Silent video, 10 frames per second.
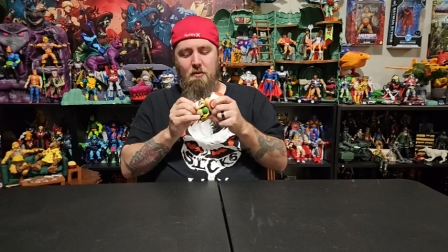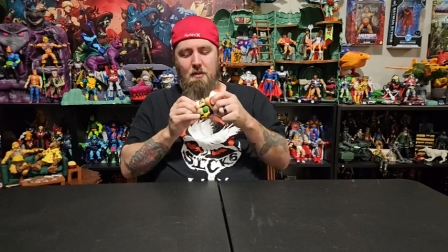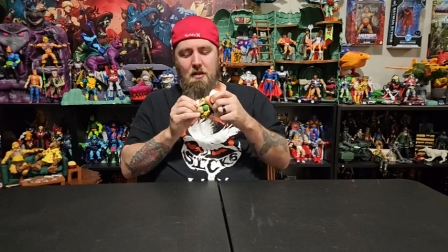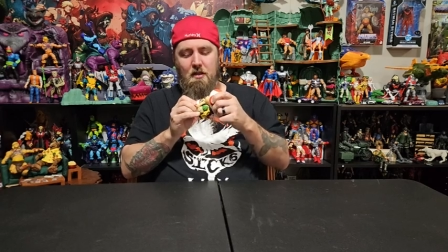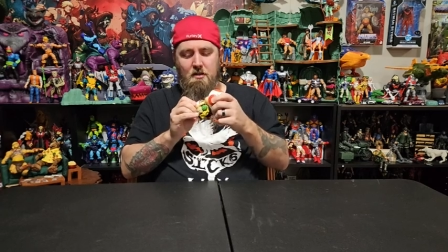
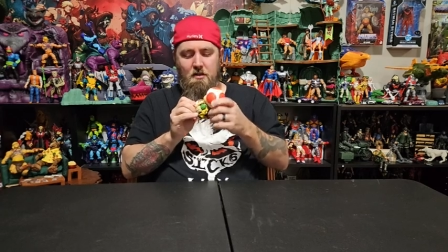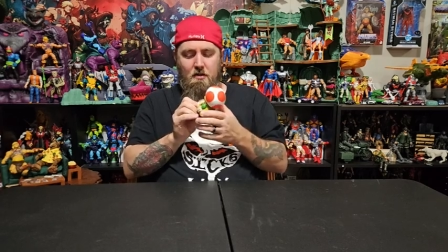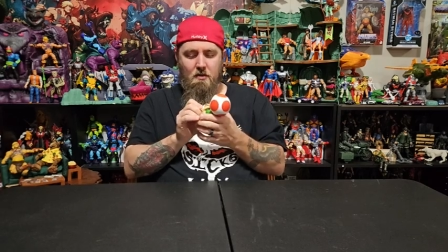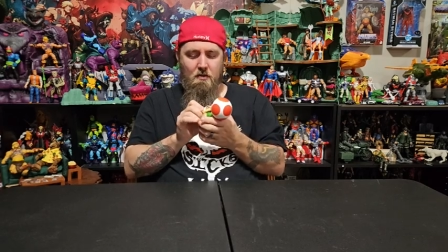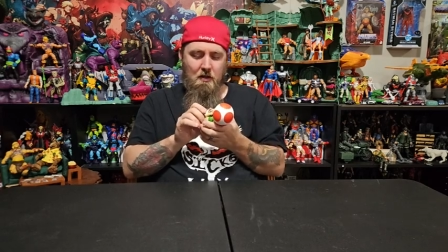Peach.
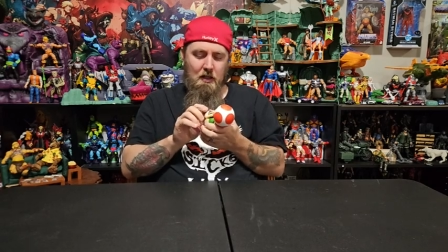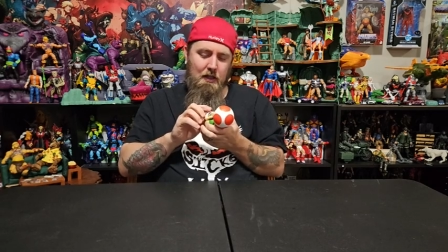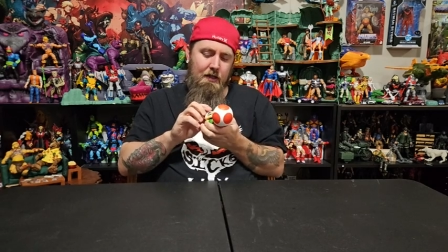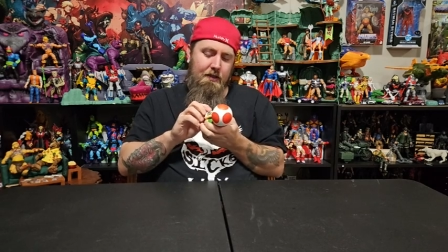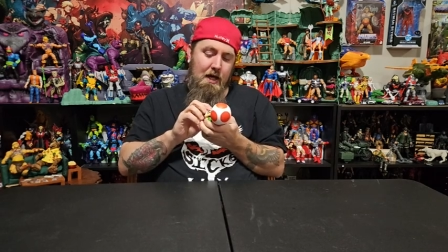I
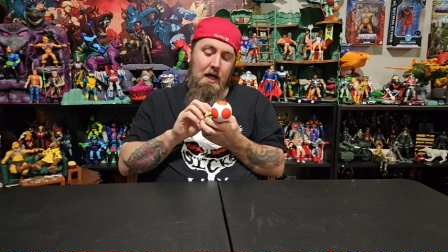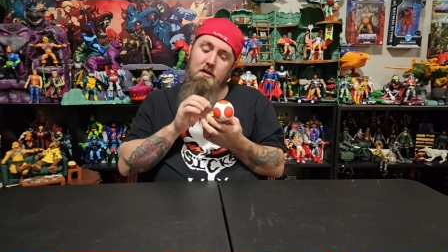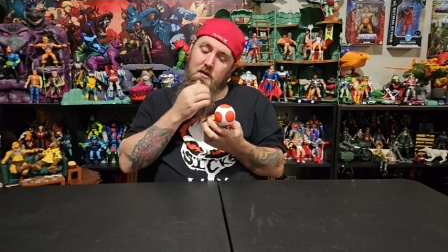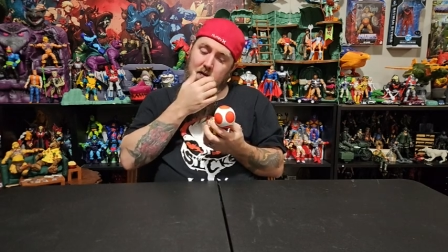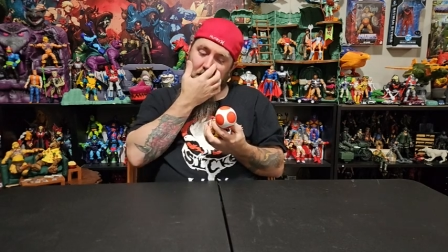like that.
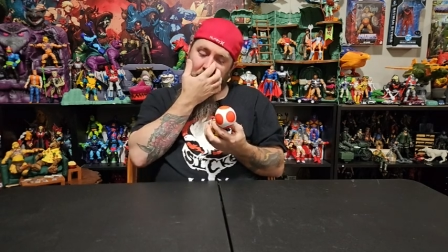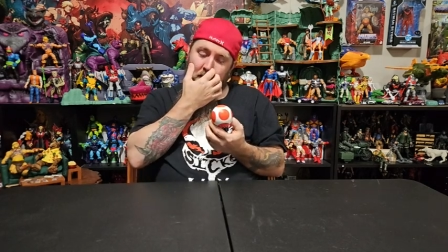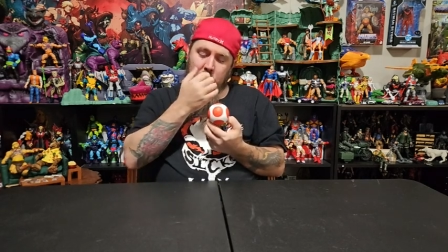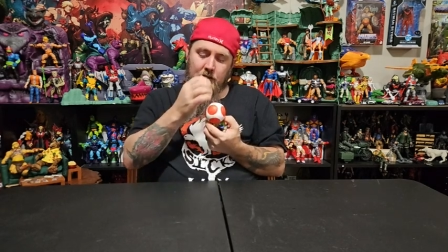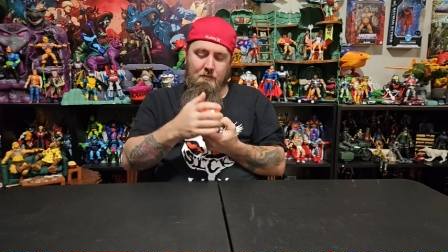
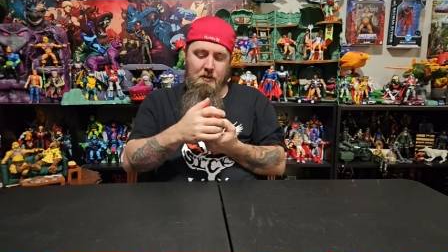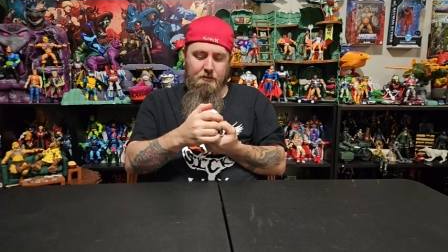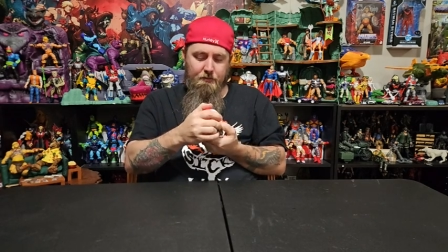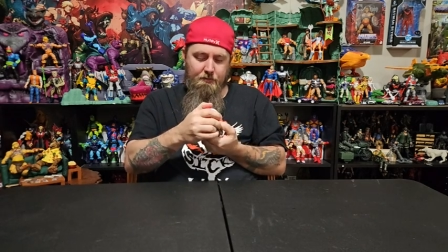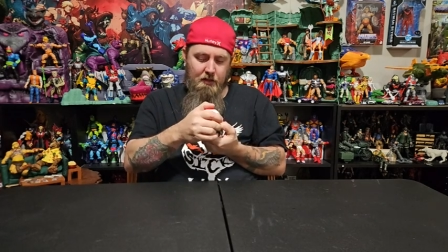That
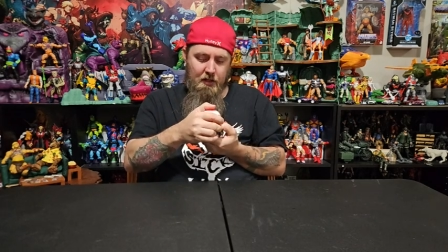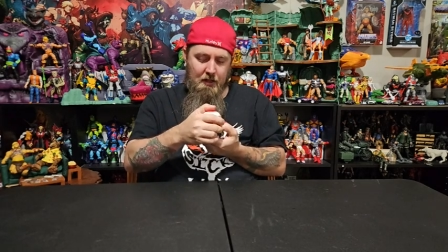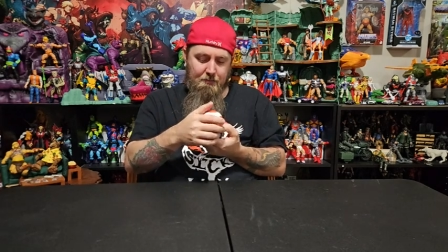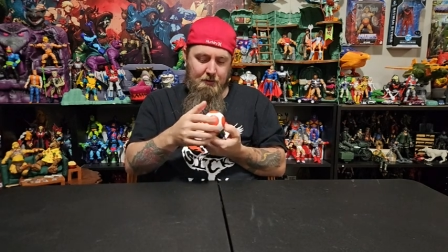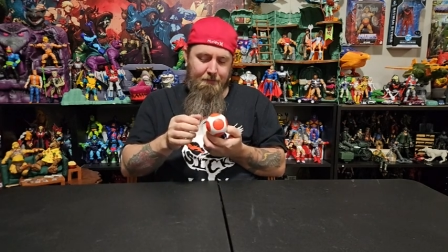makes me very
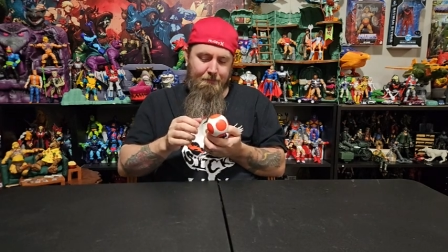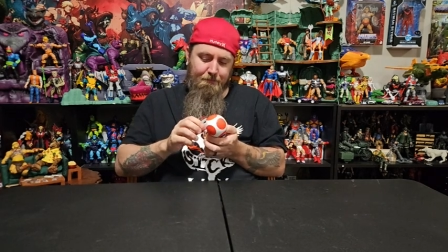happy.